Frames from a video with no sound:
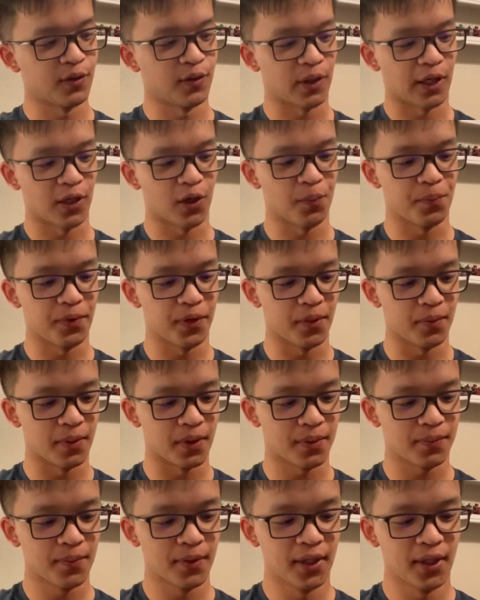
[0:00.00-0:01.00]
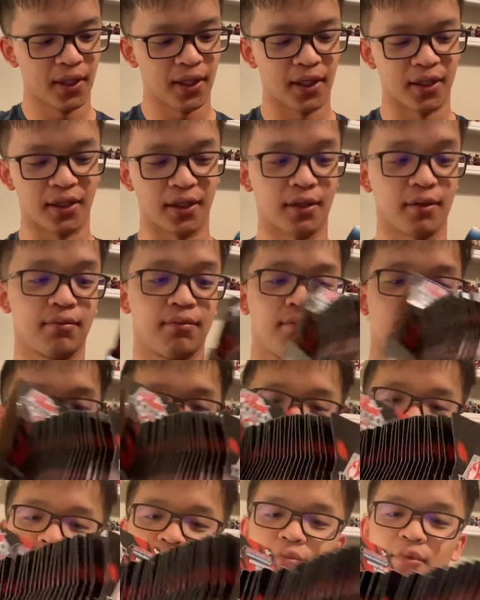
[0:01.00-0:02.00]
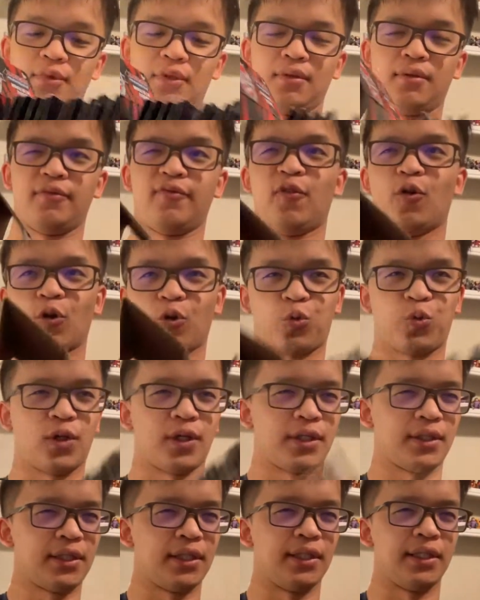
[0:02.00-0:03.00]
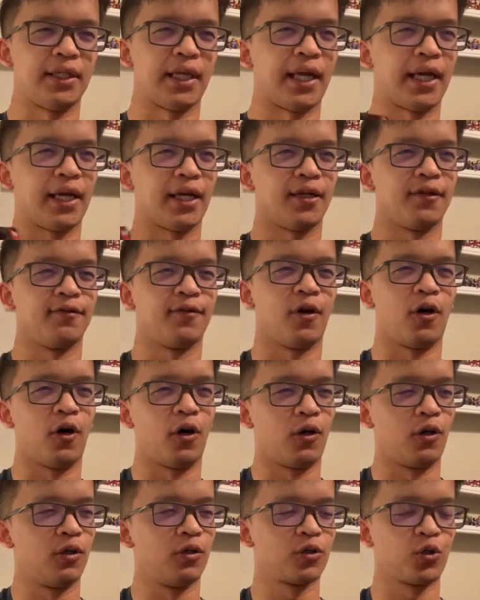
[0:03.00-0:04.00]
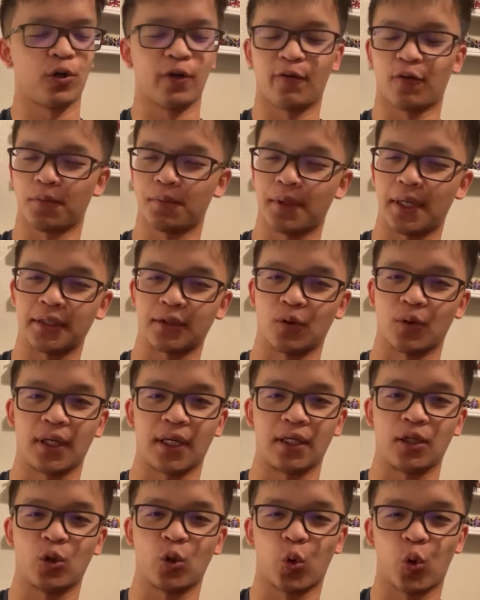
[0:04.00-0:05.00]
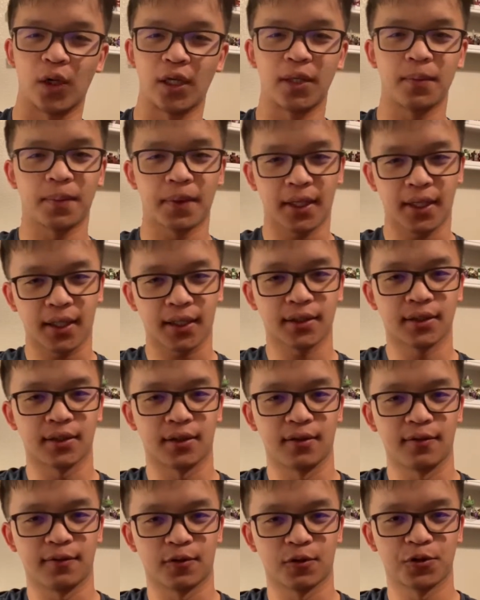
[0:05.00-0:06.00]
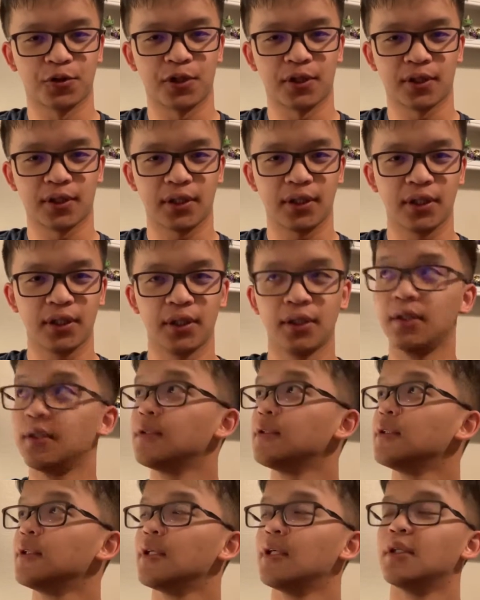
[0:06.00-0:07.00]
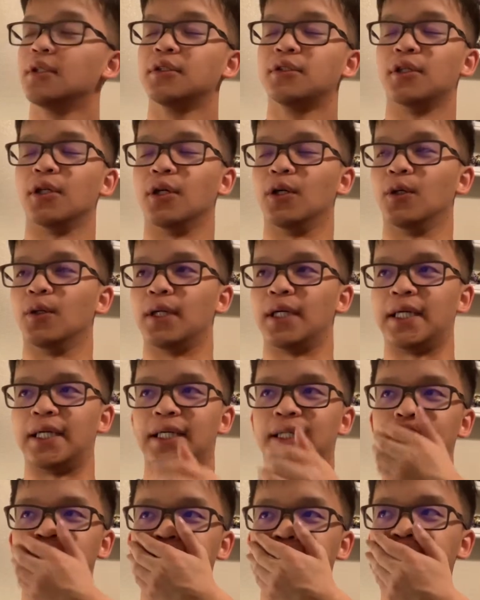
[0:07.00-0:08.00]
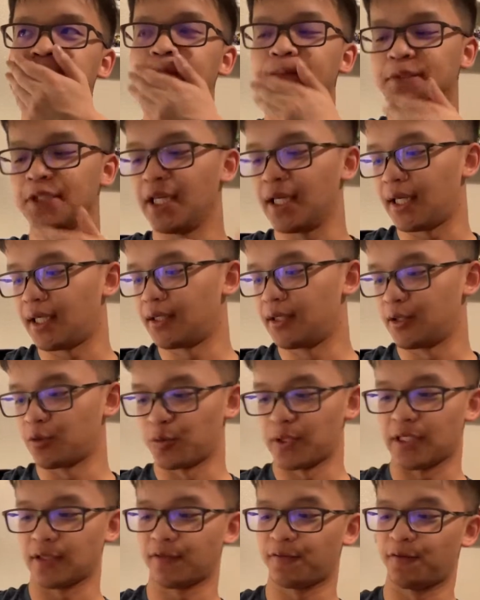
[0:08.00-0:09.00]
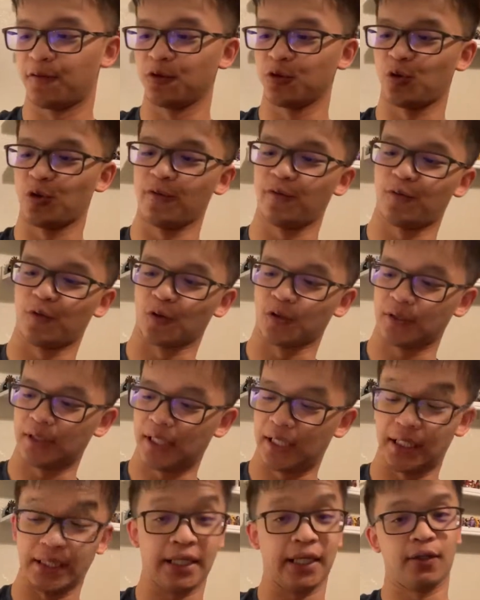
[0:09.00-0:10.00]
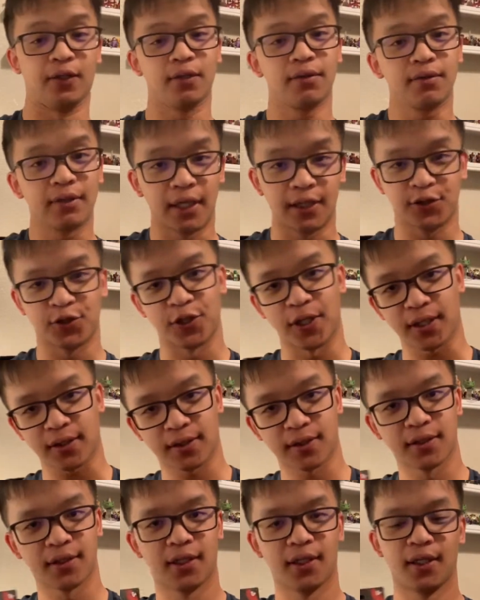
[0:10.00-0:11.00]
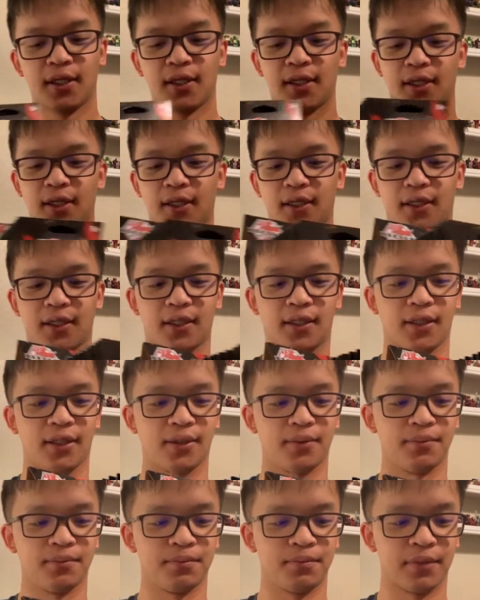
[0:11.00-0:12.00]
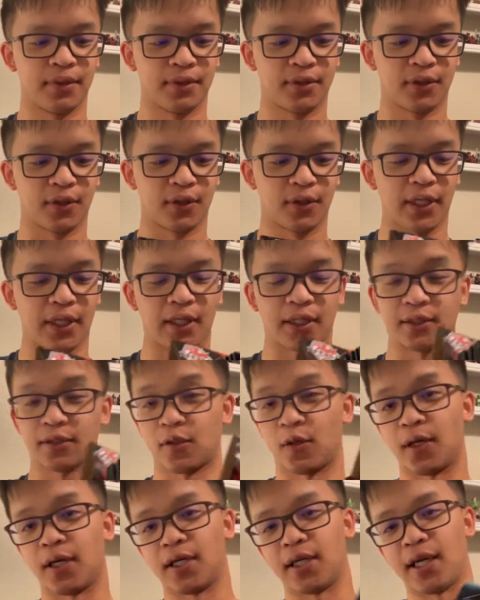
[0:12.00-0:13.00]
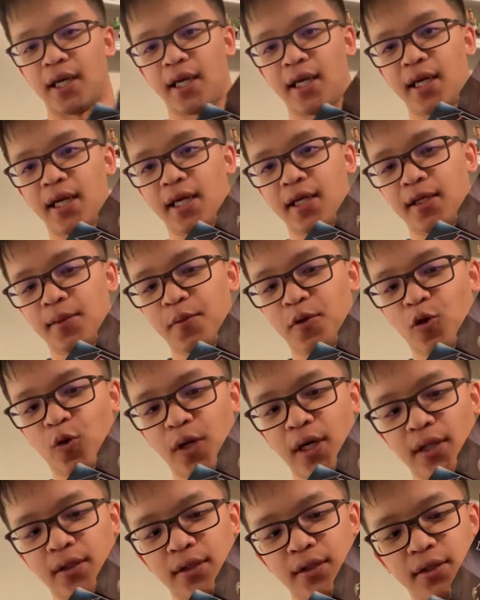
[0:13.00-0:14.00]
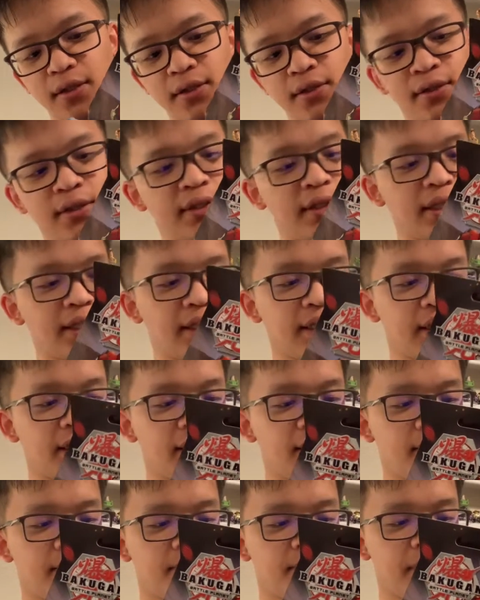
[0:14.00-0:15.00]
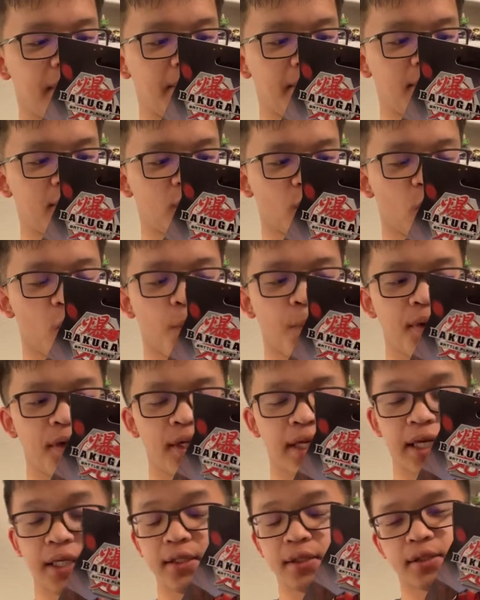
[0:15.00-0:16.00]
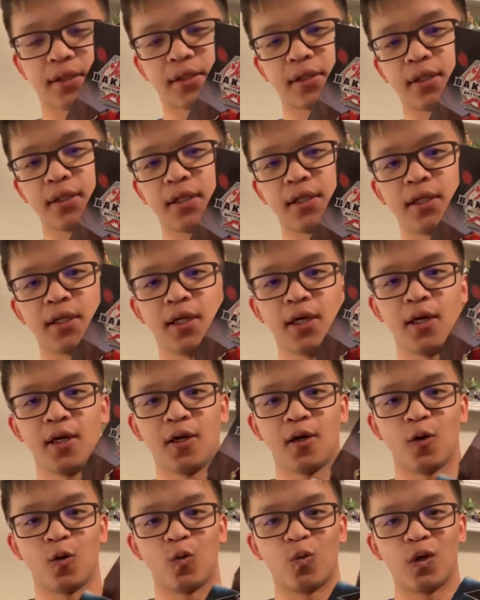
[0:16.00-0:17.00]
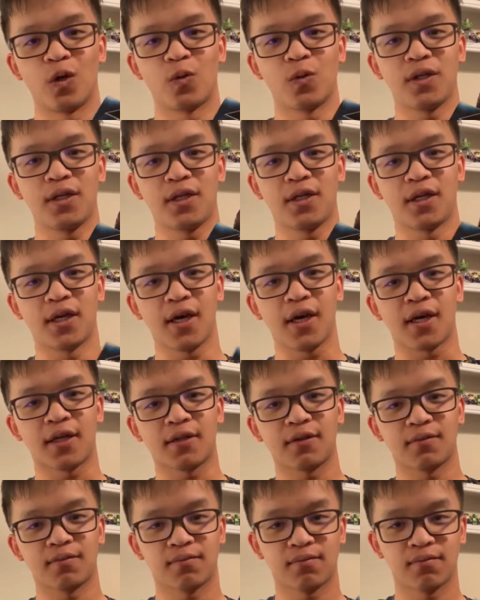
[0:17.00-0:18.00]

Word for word: opened them up, and then fourth one didn't have all 24 packs. It only had 20 packs, unfortunately. So, yeah, this one has a full 24. I counted, I checked. So yeah, let's go ahead and crack these babies open and see what we get.